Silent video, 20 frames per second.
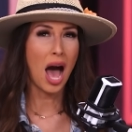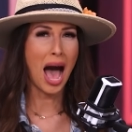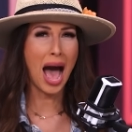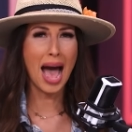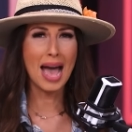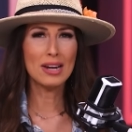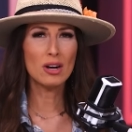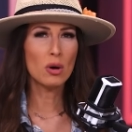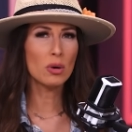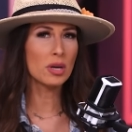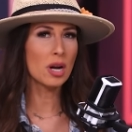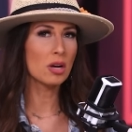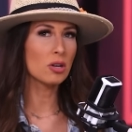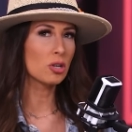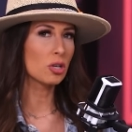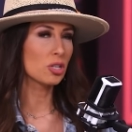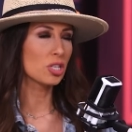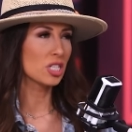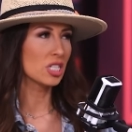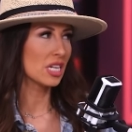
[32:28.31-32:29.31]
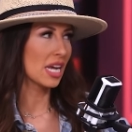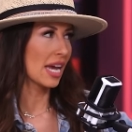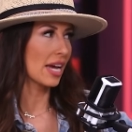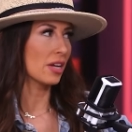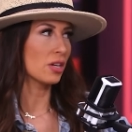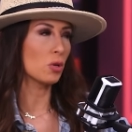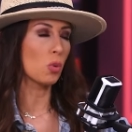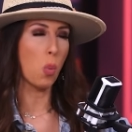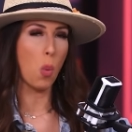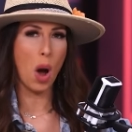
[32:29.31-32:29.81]
I don't
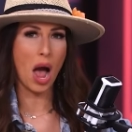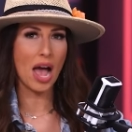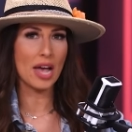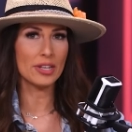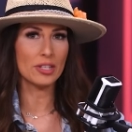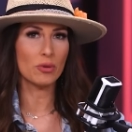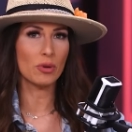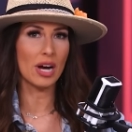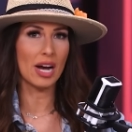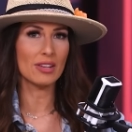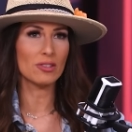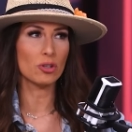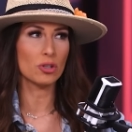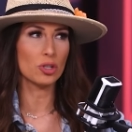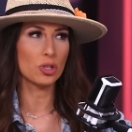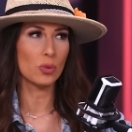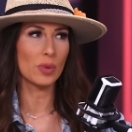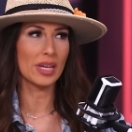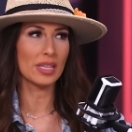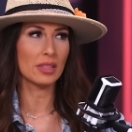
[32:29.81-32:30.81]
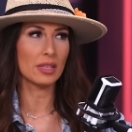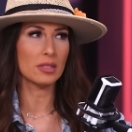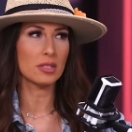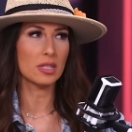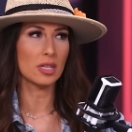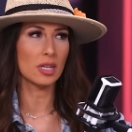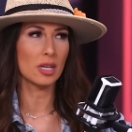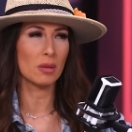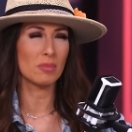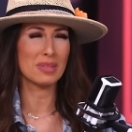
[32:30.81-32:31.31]
understand why you guys are doing this
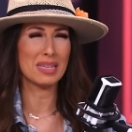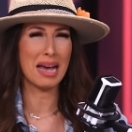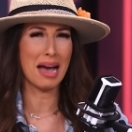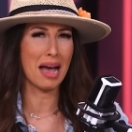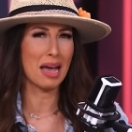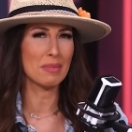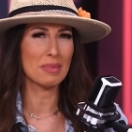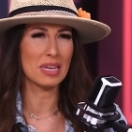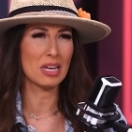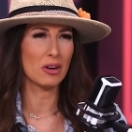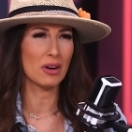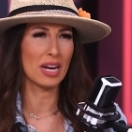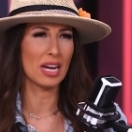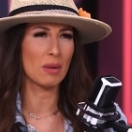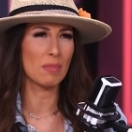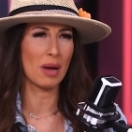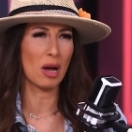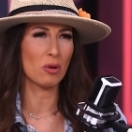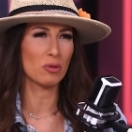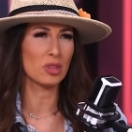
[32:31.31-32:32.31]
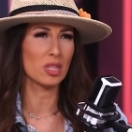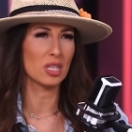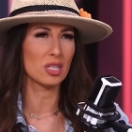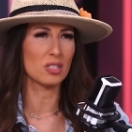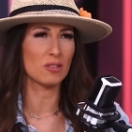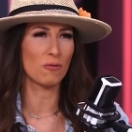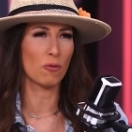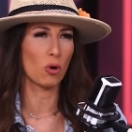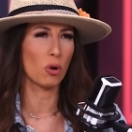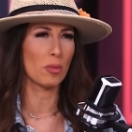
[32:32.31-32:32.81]
to him. Yeah, I'm hearing about
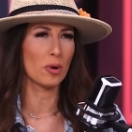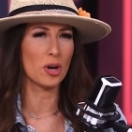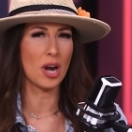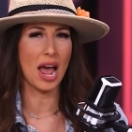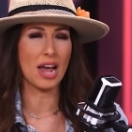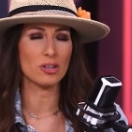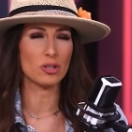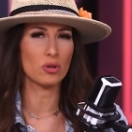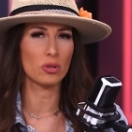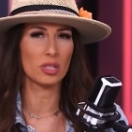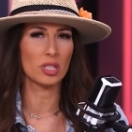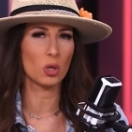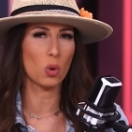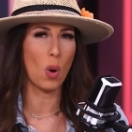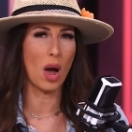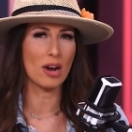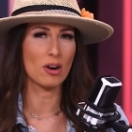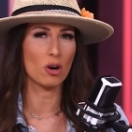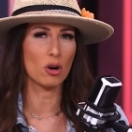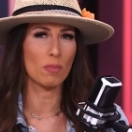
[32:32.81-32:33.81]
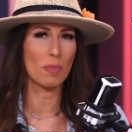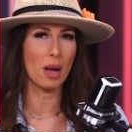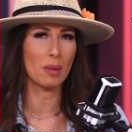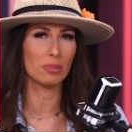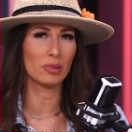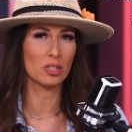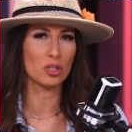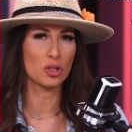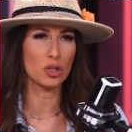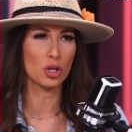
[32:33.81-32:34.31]
this former National Enquirer
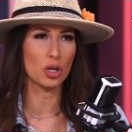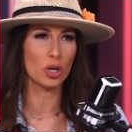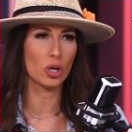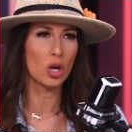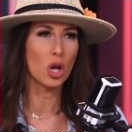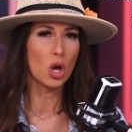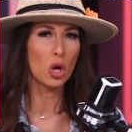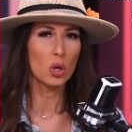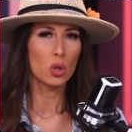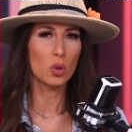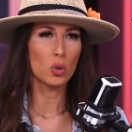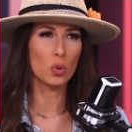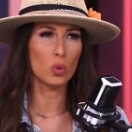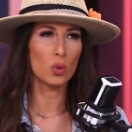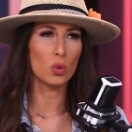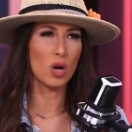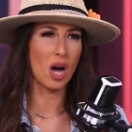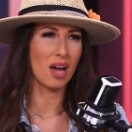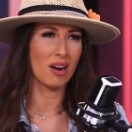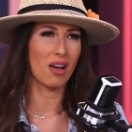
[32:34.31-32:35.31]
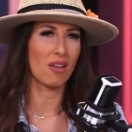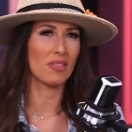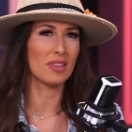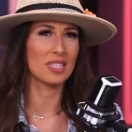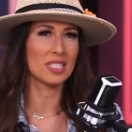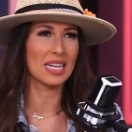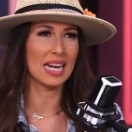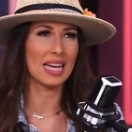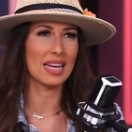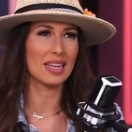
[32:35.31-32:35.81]
publisher who got on the
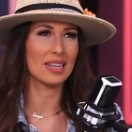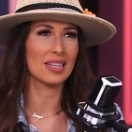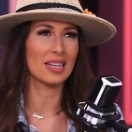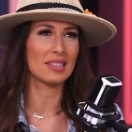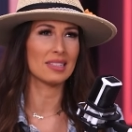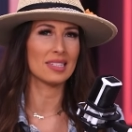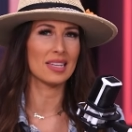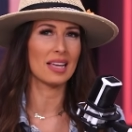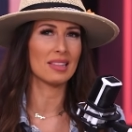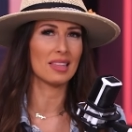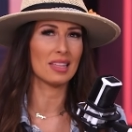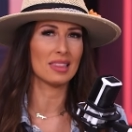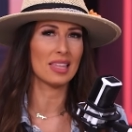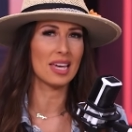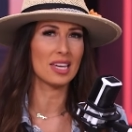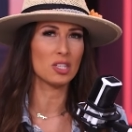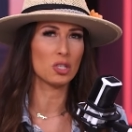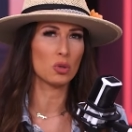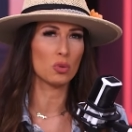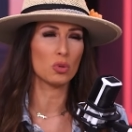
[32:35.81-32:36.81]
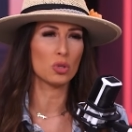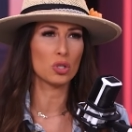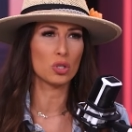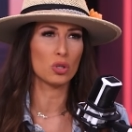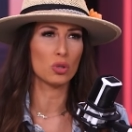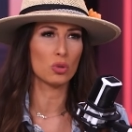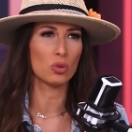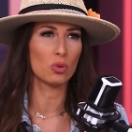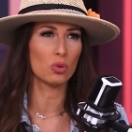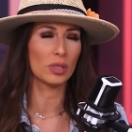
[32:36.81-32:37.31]
stand and said that they used
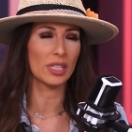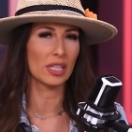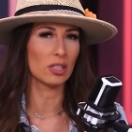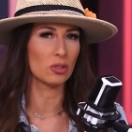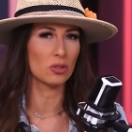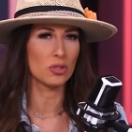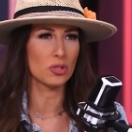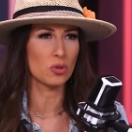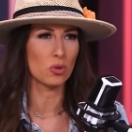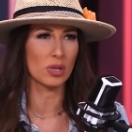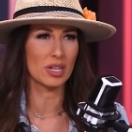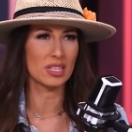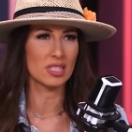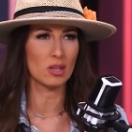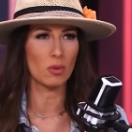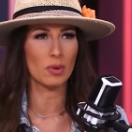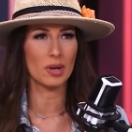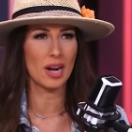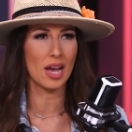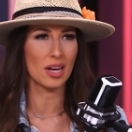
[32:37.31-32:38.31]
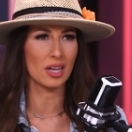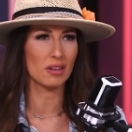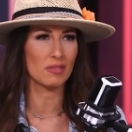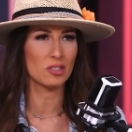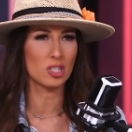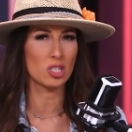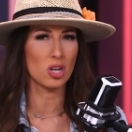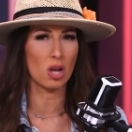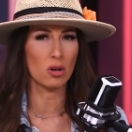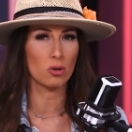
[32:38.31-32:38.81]
to kill stories that were negative
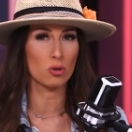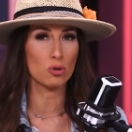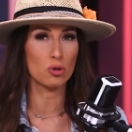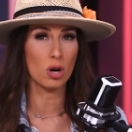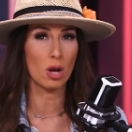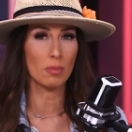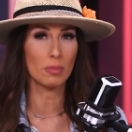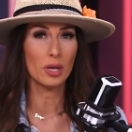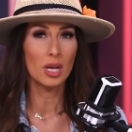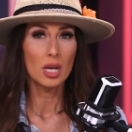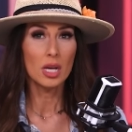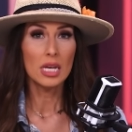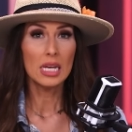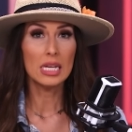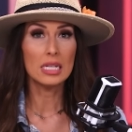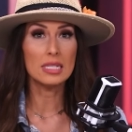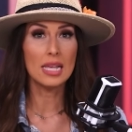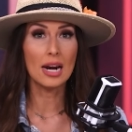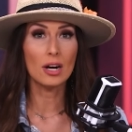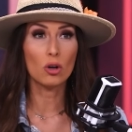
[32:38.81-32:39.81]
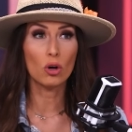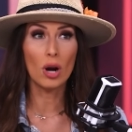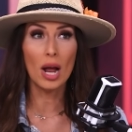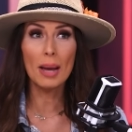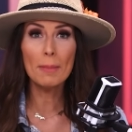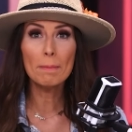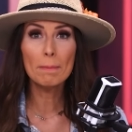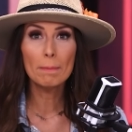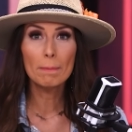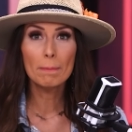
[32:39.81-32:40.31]
to Donald Trump. Is that a
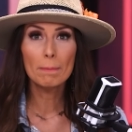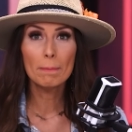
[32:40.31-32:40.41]
crime?